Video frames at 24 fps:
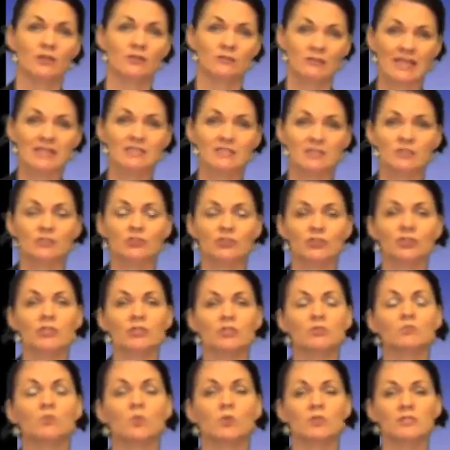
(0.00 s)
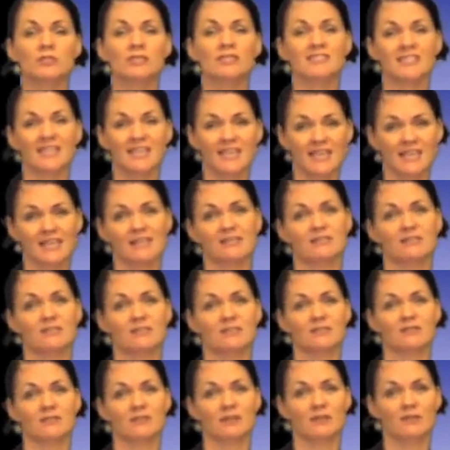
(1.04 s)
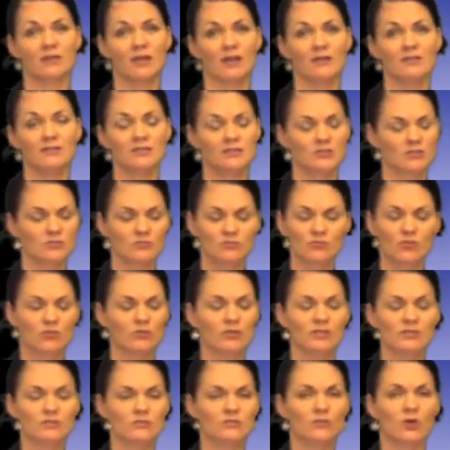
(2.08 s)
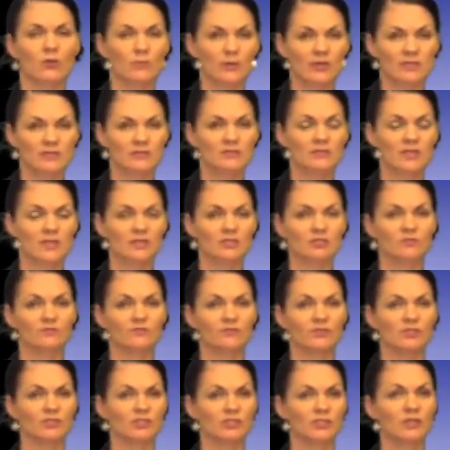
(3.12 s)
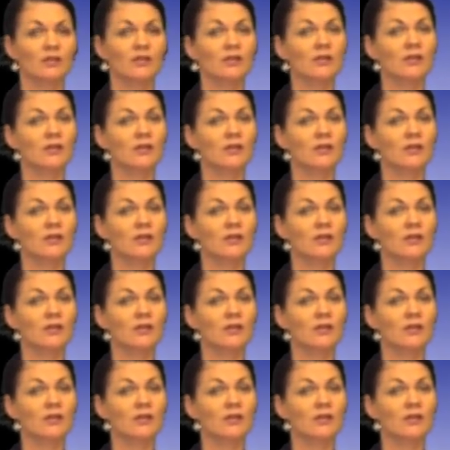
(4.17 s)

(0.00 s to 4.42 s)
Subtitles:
That is just what it is. Okay, it's not a presentation feature.